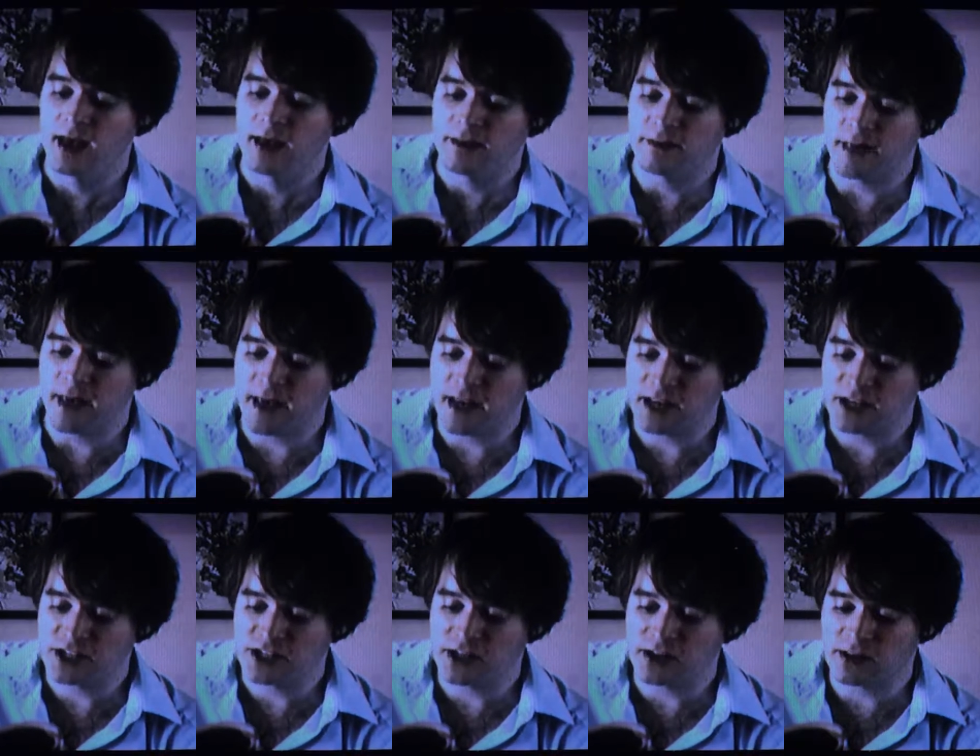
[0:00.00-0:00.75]

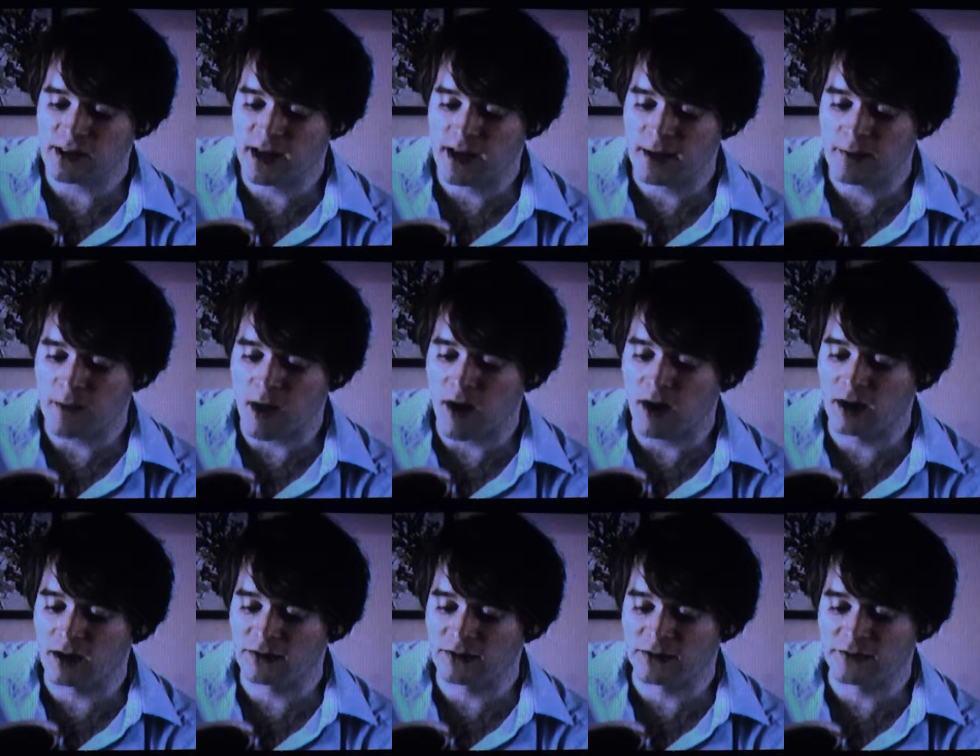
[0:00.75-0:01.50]
They shall come
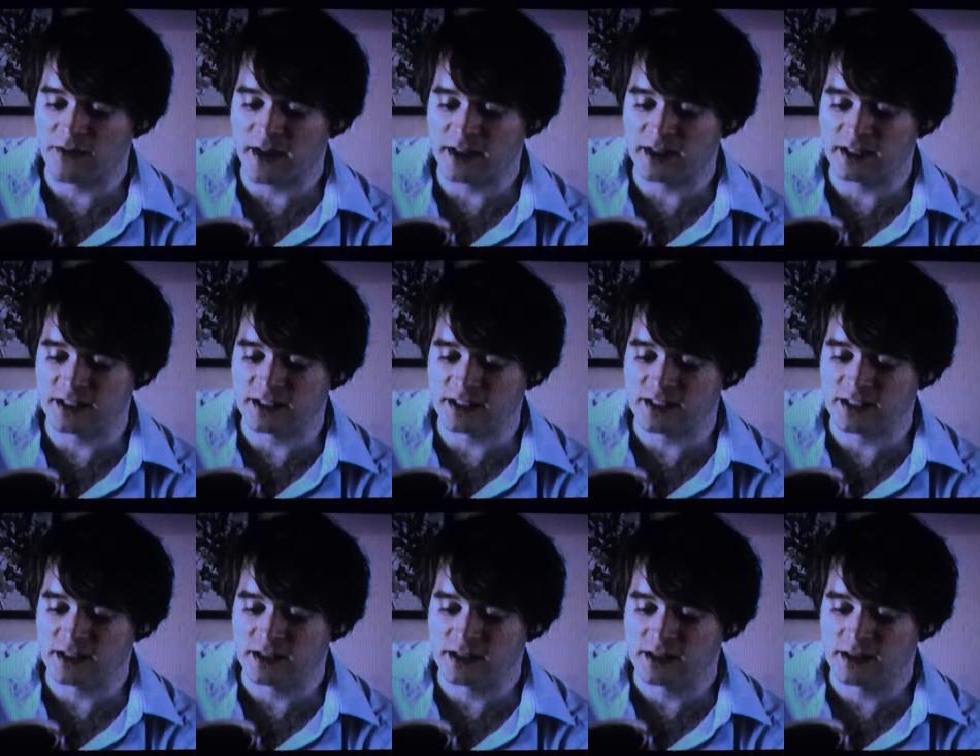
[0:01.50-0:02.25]
all for violence.
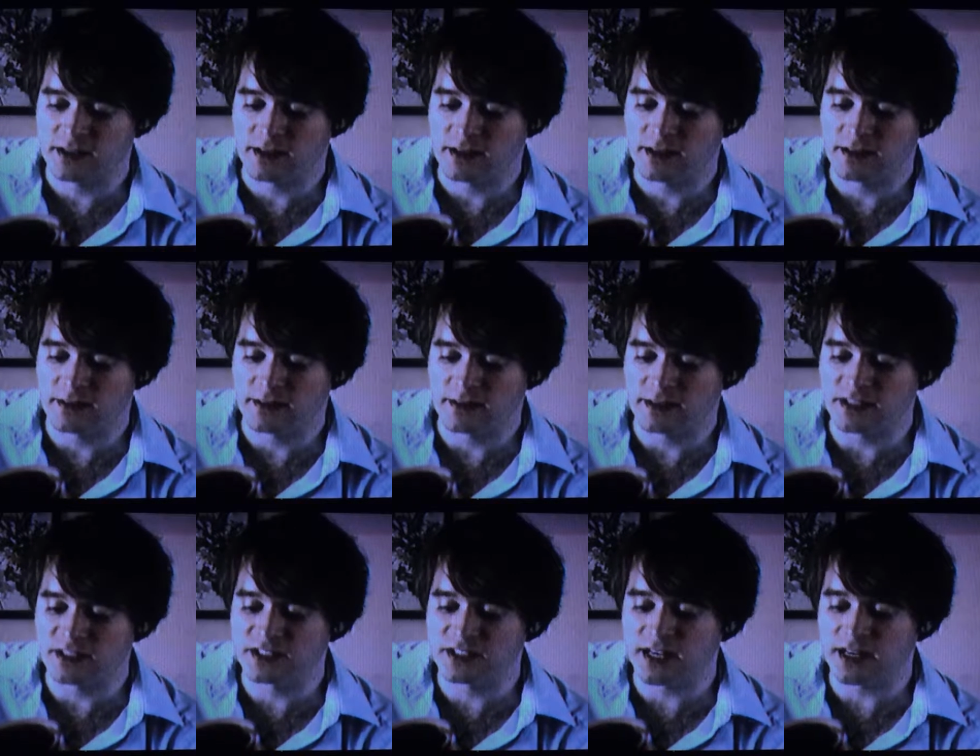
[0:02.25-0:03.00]

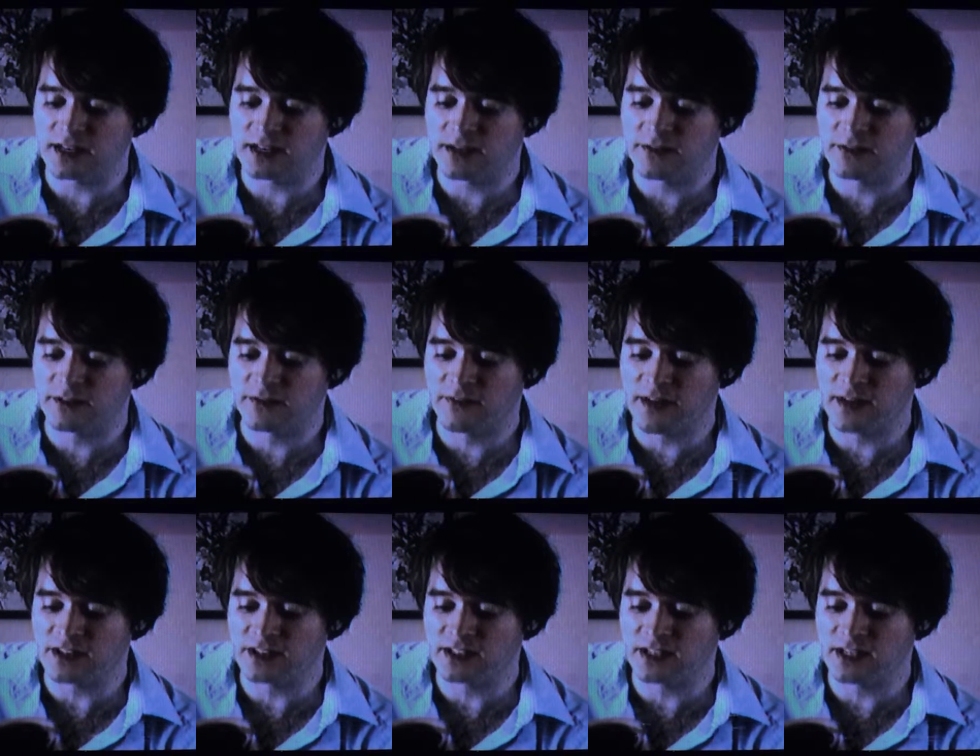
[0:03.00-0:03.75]
The set of their
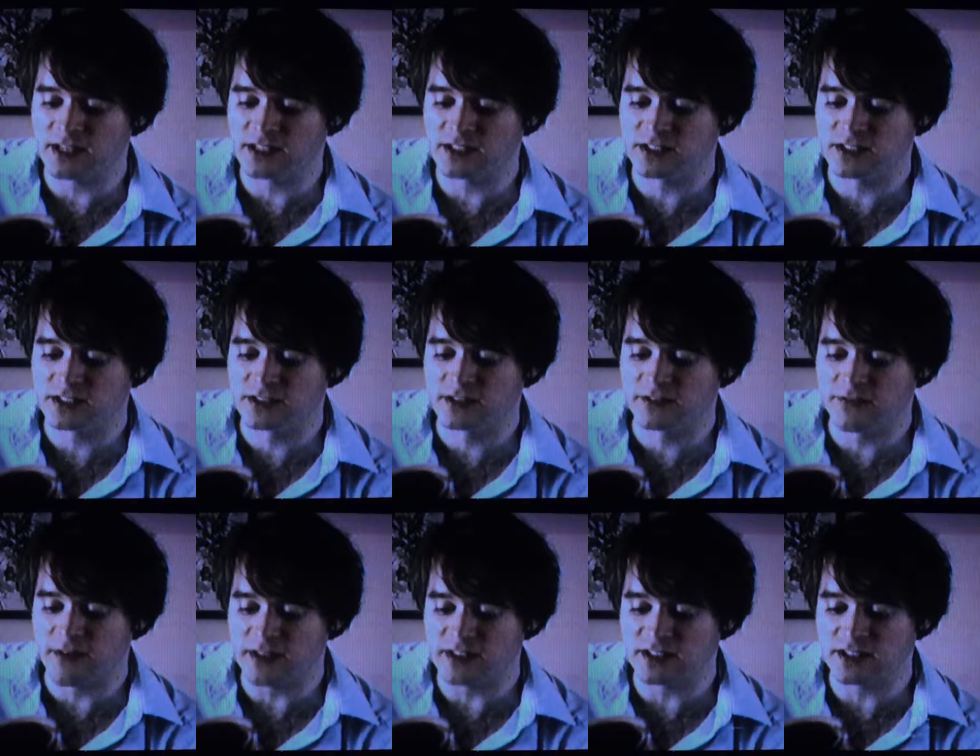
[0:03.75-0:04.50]
face is
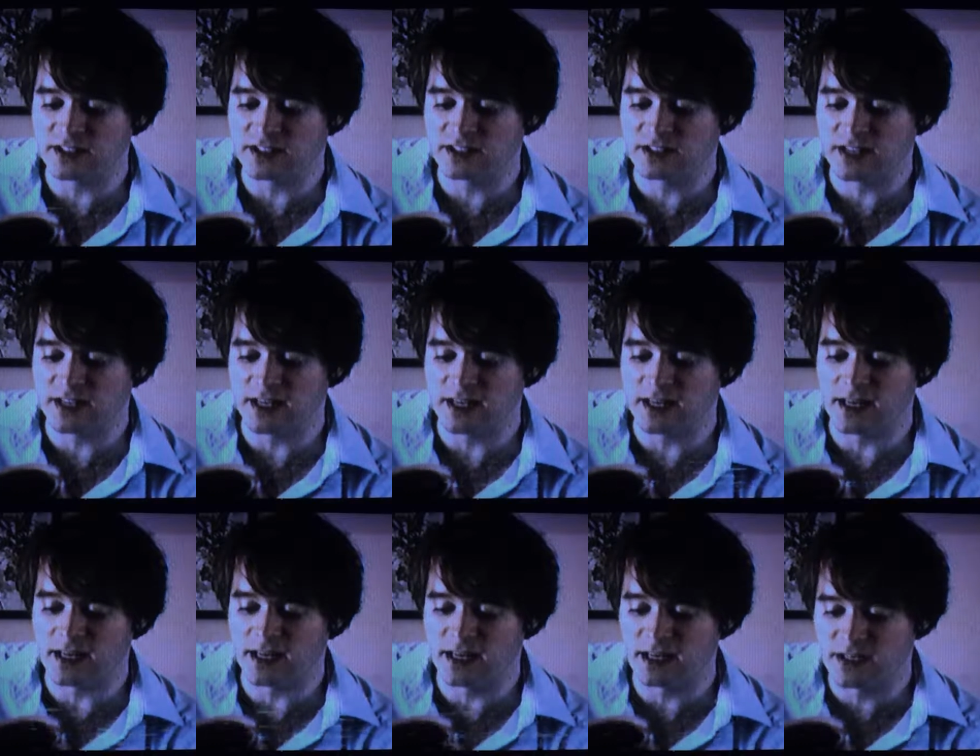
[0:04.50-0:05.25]
faces
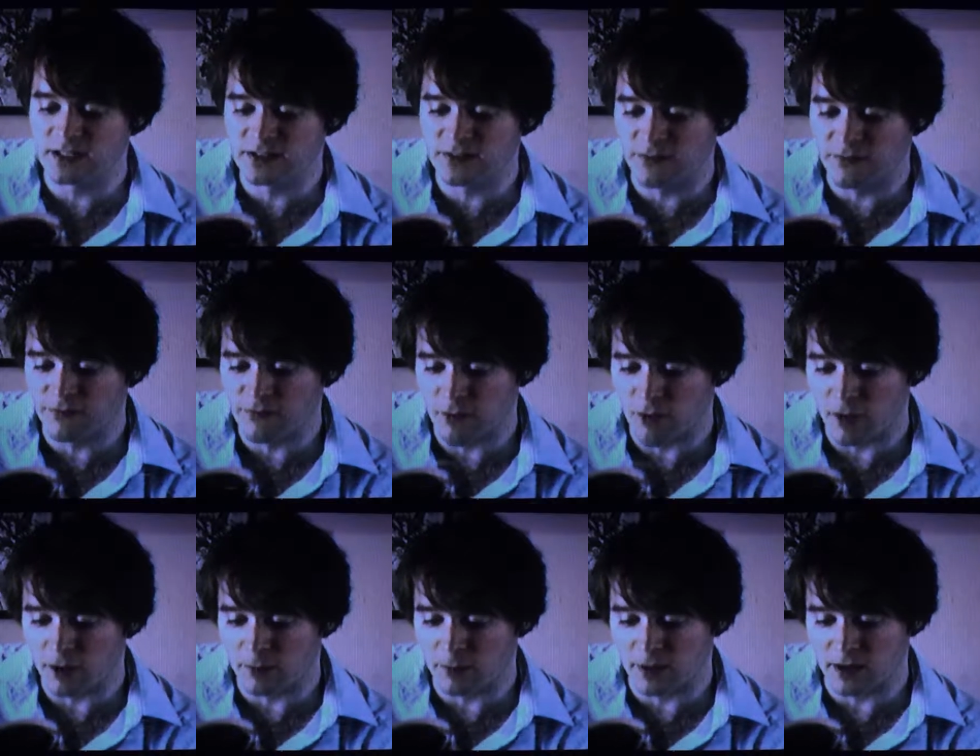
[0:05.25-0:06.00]
is
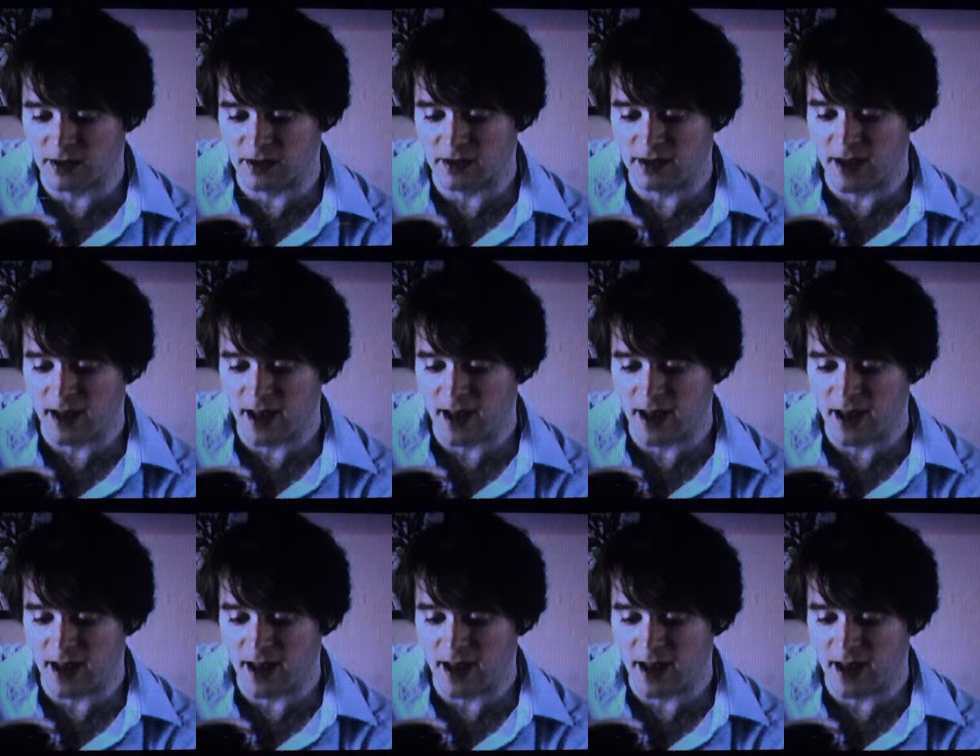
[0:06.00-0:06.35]
forward.